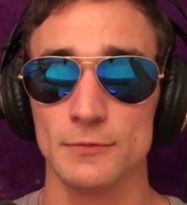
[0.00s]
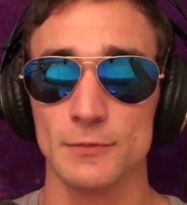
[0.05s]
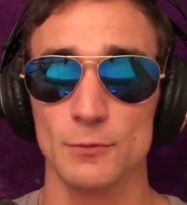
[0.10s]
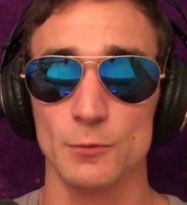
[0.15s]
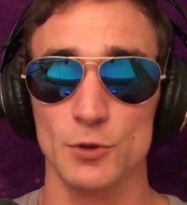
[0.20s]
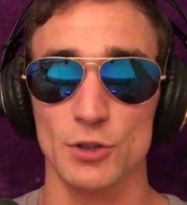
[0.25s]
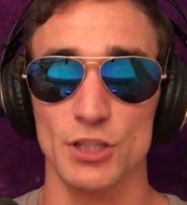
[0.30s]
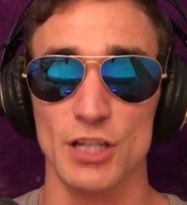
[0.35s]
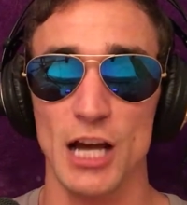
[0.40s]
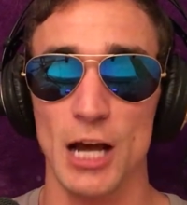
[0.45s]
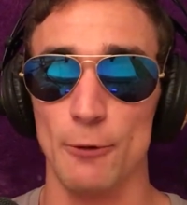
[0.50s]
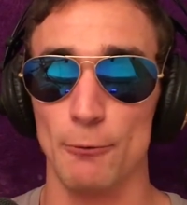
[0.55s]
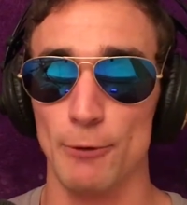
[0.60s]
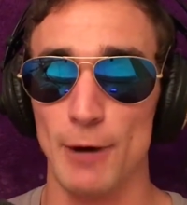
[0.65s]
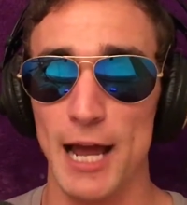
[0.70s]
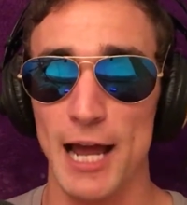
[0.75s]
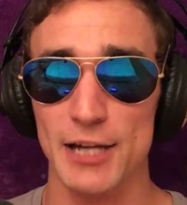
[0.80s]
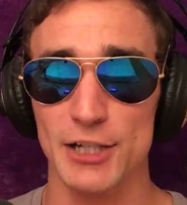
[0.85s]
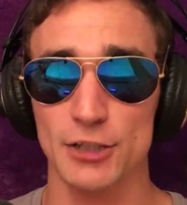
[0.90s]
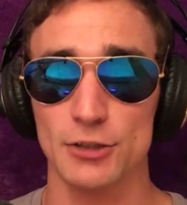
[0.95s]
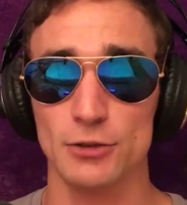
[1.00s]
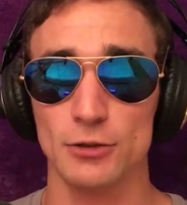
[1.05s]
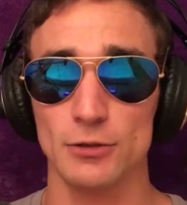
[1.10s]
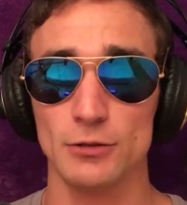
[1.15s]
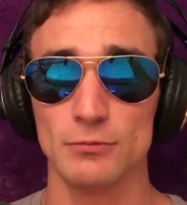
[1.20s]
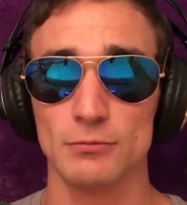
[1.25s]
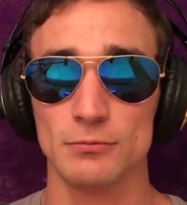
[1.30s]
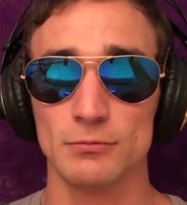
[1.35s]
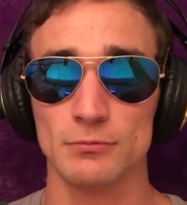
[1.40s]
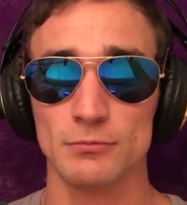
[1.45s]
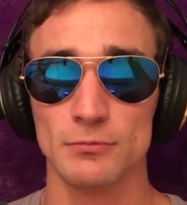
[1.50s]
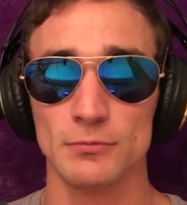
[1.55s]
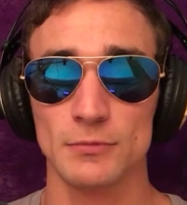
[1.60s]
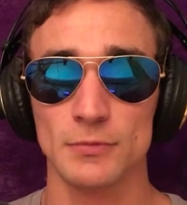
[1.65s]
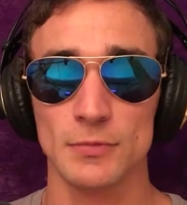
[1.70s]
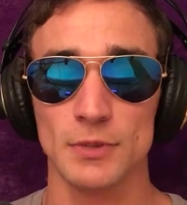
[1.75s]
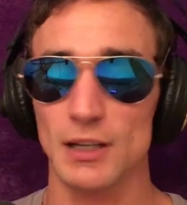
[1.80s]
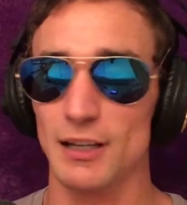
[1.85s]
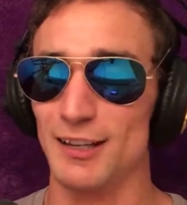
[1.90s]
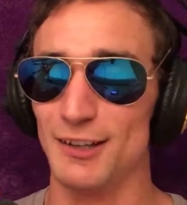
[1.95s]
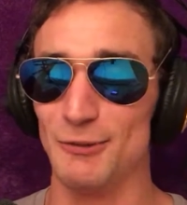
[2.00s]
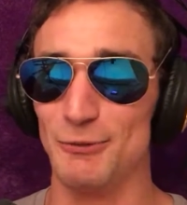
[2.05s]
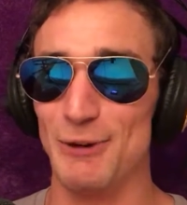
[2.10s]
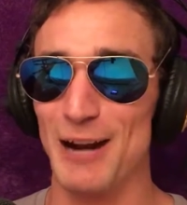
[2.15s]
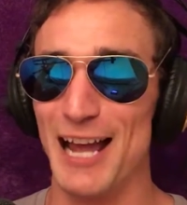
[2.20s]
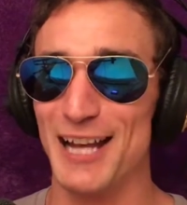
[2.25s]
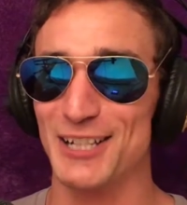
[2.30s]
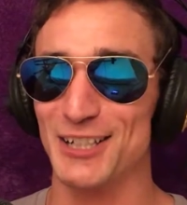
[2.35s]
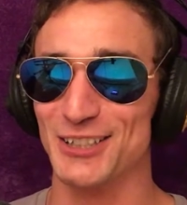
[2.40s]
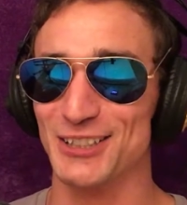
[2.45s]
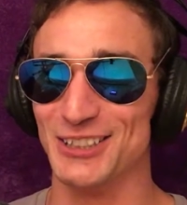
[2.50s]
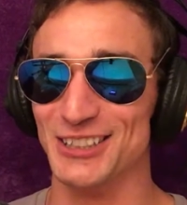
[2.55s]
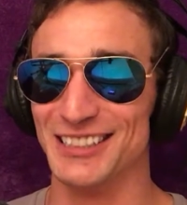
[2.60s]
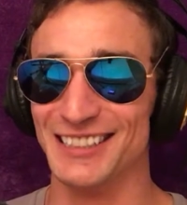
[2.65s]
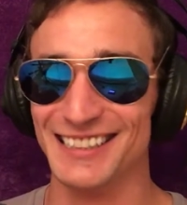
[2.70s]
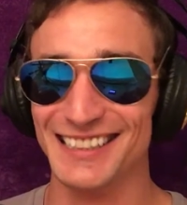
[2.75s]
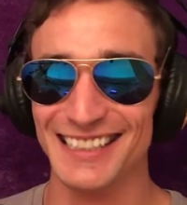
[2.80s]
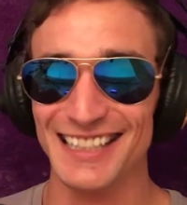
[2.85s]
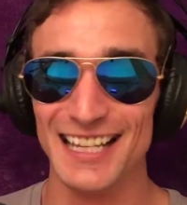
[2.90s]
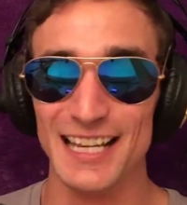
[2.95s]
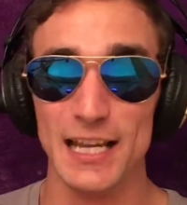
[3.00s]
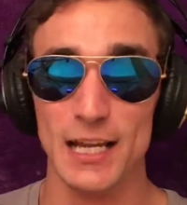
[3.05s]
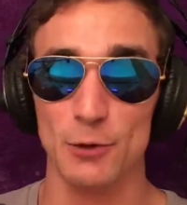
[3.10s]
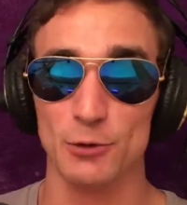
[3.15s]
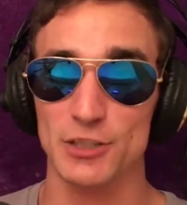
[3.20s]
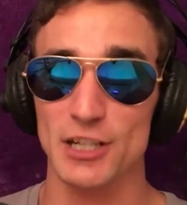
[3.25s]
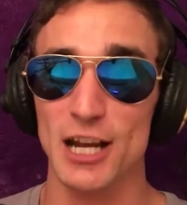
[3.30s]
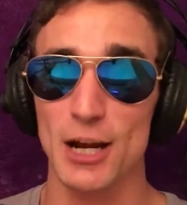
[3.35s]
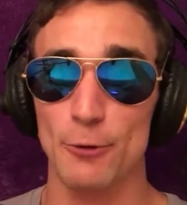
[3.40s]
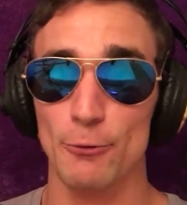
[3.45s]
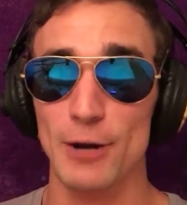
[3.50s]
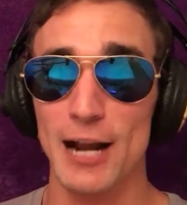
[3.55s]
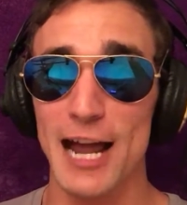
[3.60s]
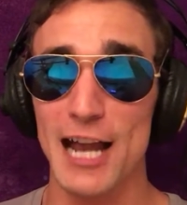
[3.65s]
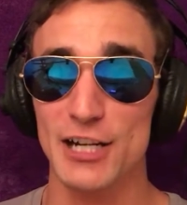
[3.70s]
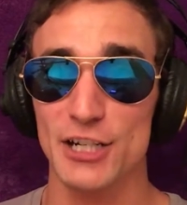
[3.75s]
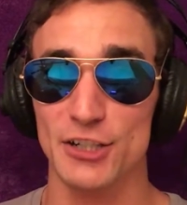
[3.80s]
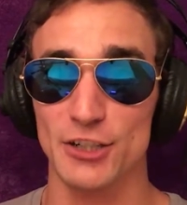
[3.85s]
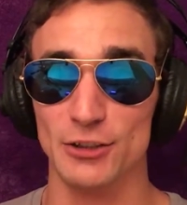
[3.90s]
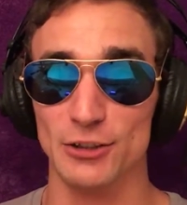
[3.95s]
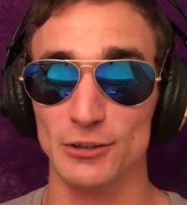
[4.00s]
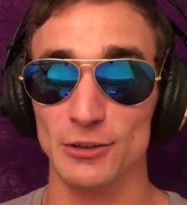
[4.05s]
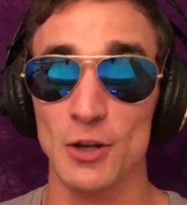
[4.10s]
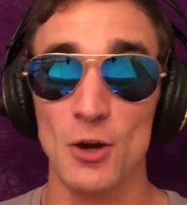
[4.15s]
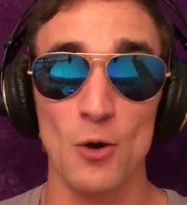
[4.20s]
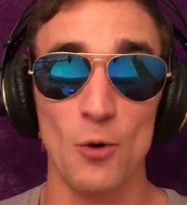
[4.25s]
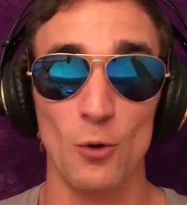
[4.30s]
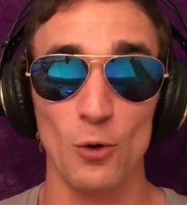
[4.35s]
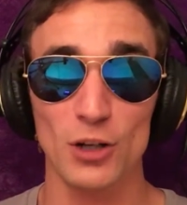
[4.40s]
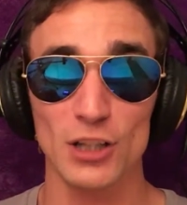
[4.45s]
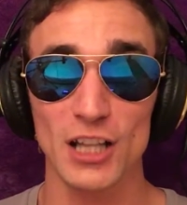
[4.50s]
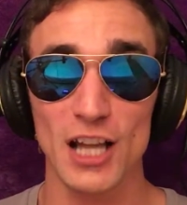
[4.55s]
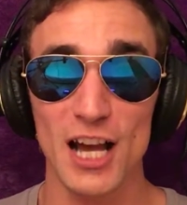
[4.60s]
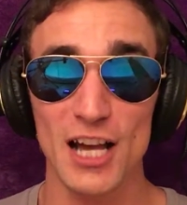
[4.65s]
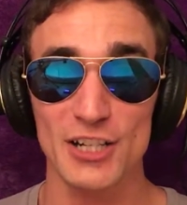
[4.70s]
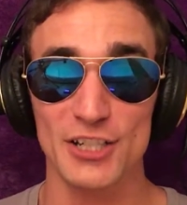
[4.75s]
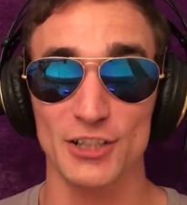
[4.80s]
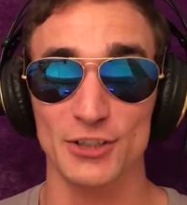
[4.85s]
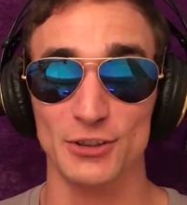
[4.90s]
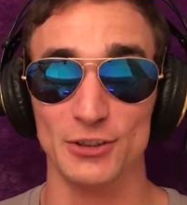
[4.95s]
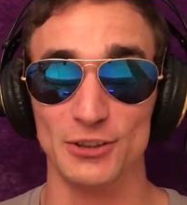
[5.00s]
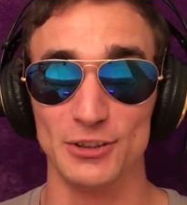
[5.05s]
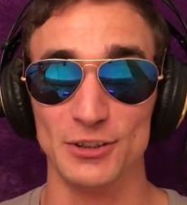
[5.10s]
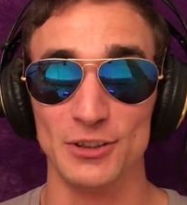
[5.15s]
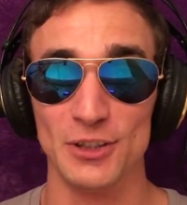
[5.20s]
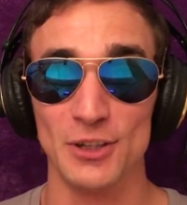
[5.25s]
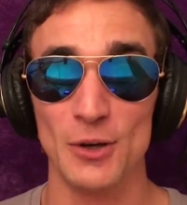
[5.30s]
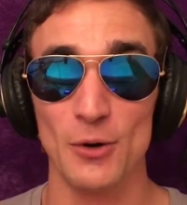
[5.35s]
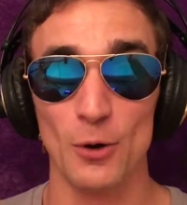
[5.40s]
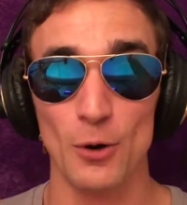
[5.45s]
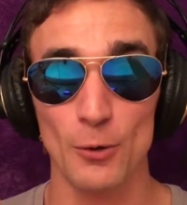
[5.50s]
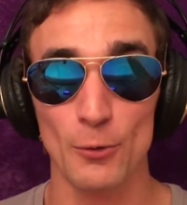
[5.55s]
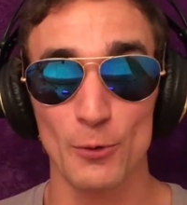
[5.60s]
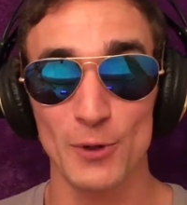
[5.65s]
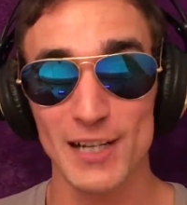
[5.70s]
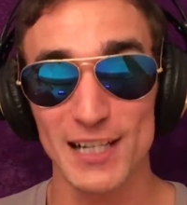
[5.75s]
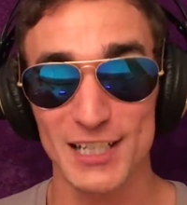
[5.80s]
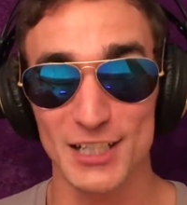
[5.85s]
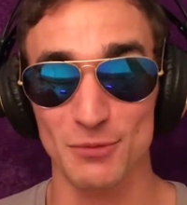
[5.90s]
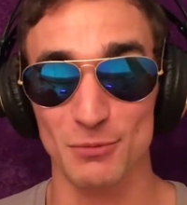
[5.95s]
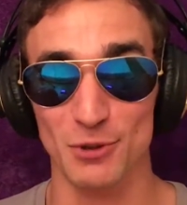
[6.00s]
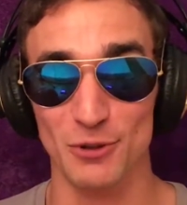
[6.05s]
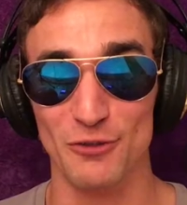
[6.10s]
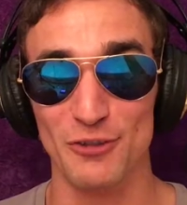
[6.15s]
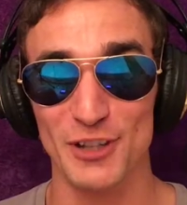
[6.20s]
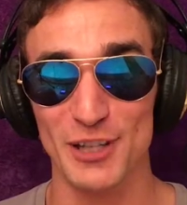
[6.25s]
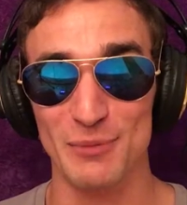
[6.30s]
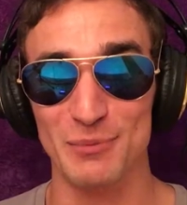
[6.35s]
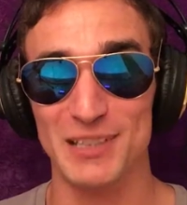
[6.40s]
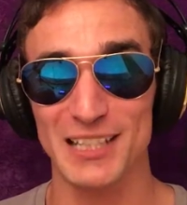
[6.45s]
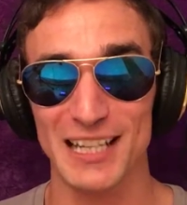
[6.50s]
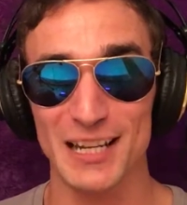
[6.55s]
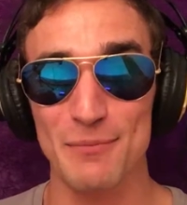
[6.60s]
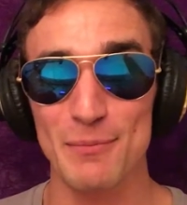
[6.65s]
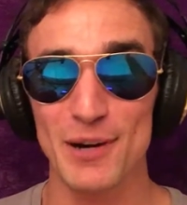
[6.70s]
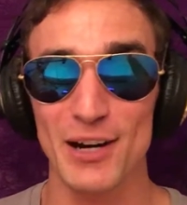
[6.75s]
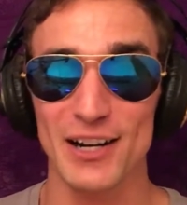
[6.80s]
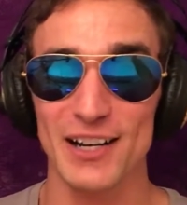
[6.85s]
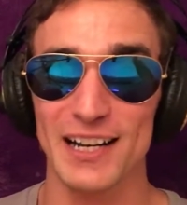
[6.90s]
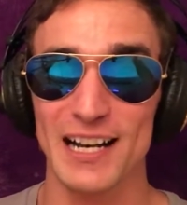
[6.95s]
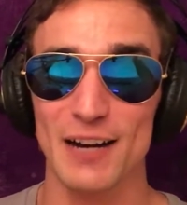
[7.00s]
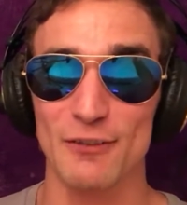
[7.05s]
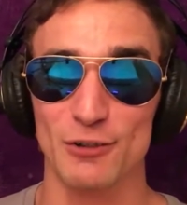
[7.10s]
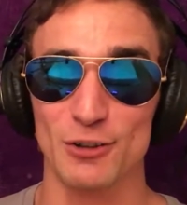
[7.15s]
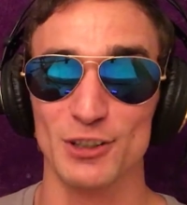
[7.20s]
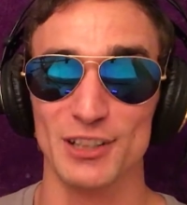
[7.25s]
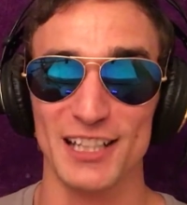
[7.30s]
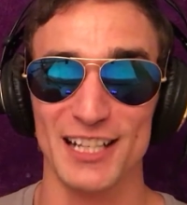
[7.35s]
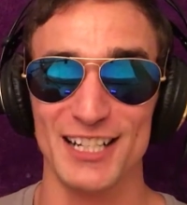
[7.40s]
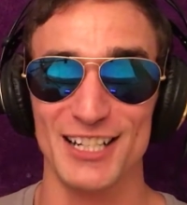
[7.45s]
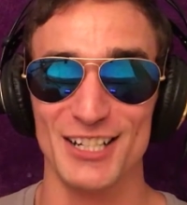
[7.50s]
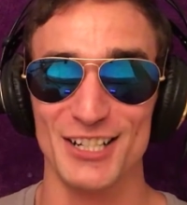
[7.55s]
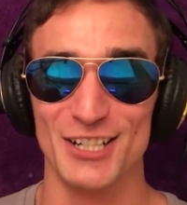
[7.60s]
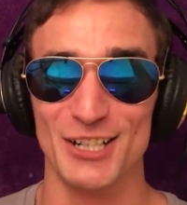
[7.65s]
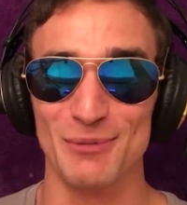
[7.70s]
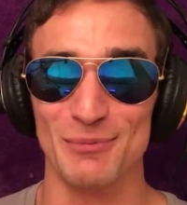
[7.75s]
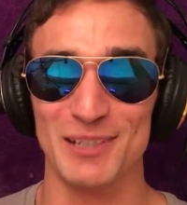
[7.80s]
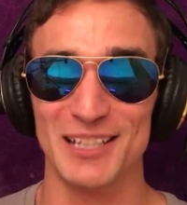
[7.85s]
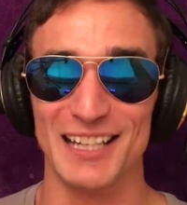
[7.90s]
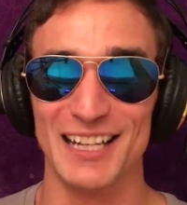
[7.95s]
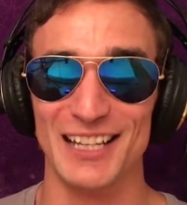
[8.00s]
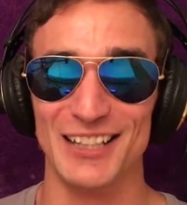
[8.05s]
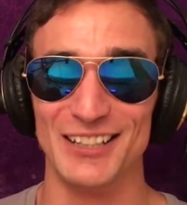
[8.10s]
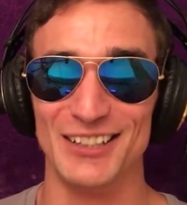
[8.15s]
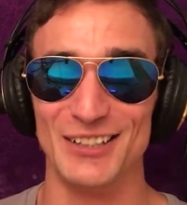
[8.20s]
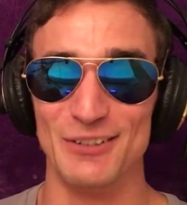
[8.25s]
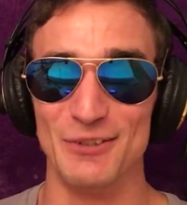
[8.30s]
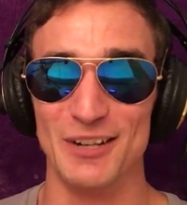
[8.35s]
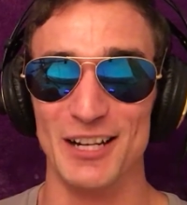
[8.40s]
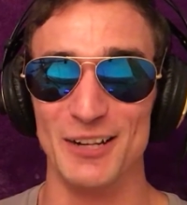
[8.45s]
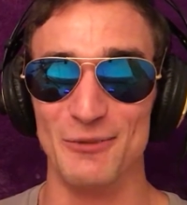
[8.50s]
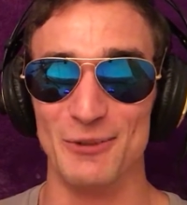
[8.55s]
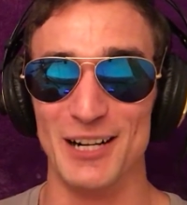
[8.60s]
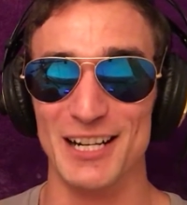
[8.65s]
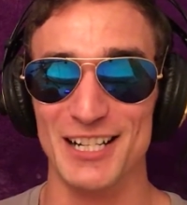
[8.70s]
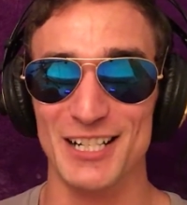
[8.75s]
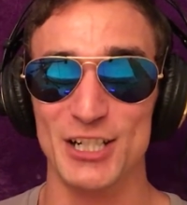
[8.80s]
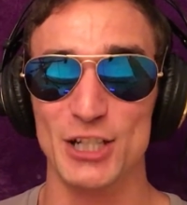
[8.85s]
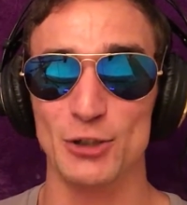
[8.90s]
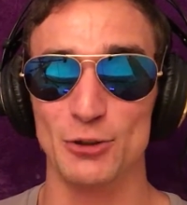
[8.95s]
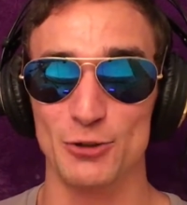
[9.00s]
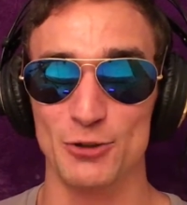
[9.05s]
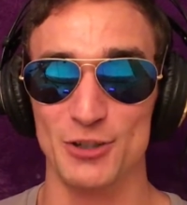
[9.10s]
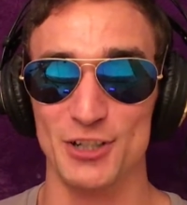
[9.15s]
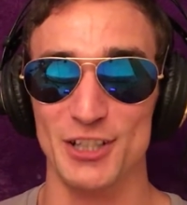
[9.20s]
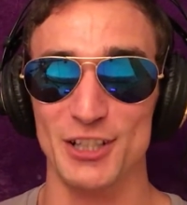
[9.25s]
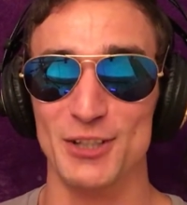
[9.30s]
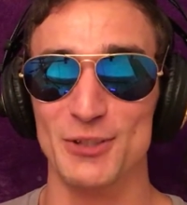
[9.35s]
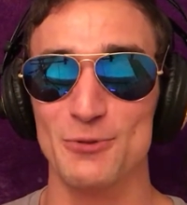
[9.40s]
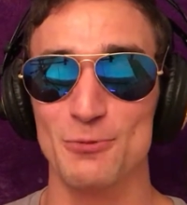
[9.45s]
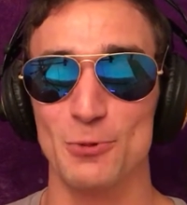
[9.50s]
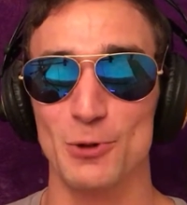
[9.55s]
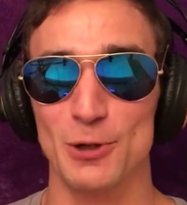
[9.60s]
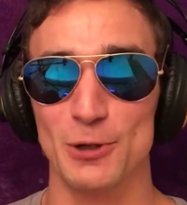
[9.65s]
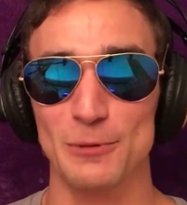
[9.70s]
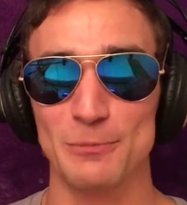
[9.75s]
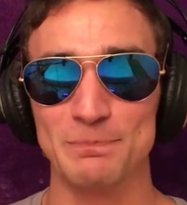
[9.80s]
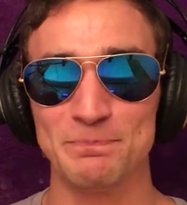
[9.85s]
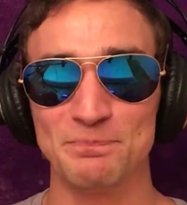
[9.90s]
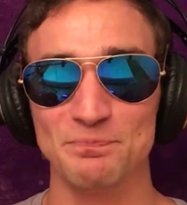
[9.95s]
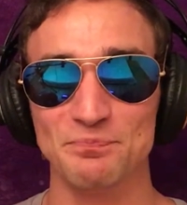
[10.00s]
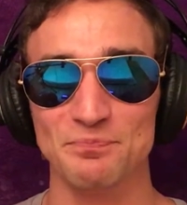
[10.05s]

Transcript: It was not radical. It was not rational or logical or reasonable for them to get married and have a relationship together and raise children in this world.